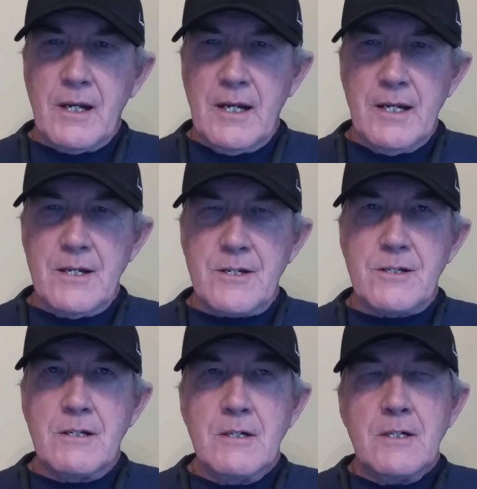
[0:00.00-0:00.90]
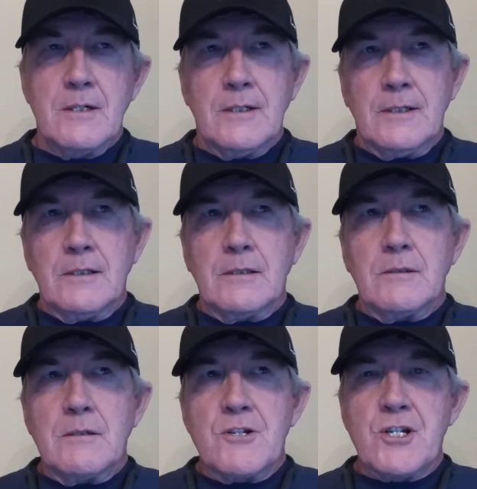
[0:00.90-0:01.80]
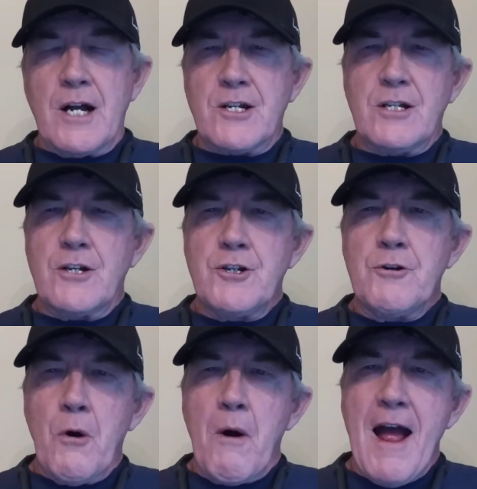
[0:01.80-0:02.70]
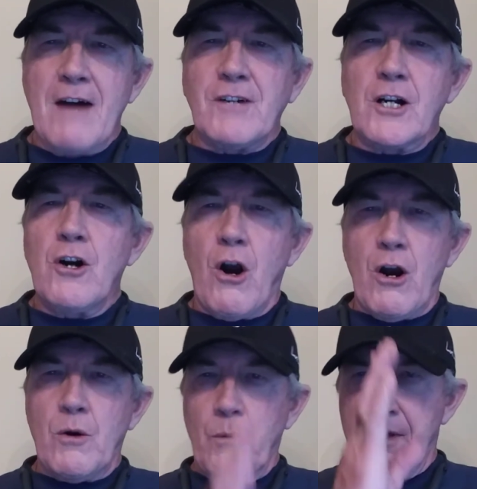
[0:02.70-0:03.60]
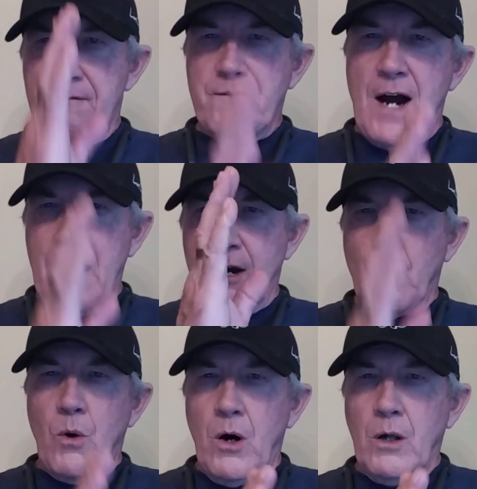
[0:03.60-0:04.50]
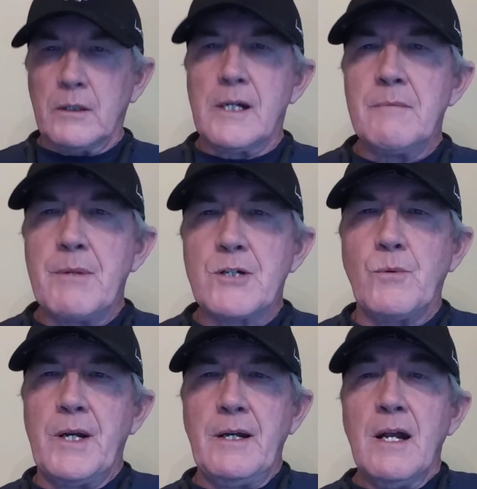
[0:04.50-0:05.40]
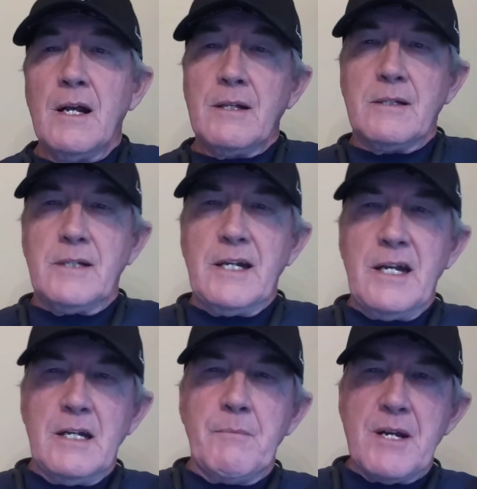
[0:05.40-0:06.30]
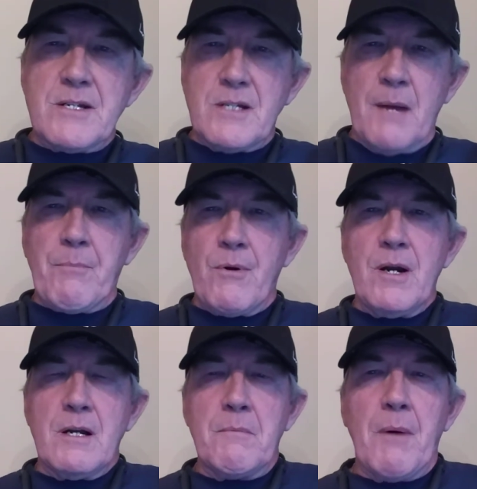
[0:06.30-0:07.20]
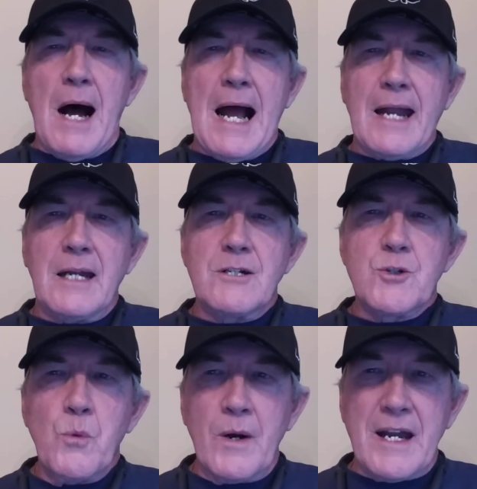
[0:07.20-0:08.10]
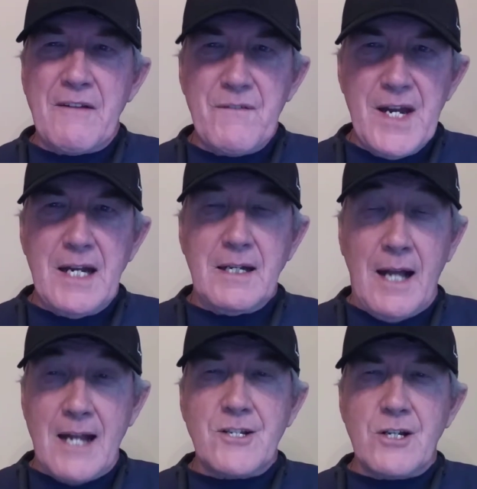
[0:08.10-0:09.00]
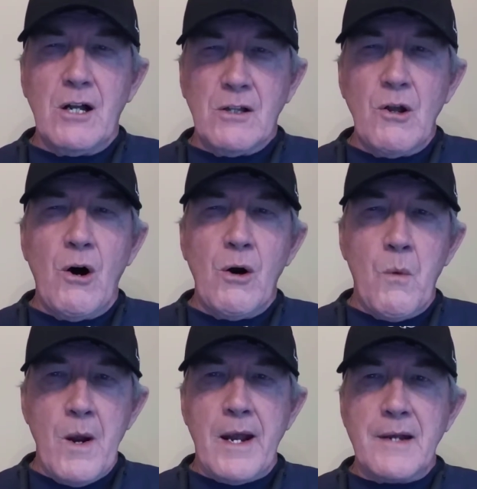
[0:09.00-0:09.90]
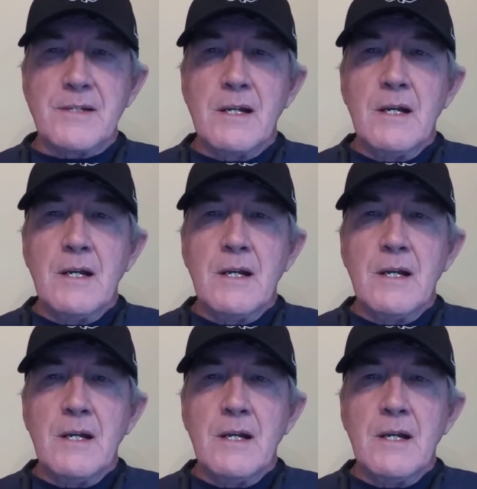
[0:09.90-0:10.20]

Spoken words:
is such that you don't have a cart with a firewall in between, then they need to be separated by 20 feet. That's a long ways,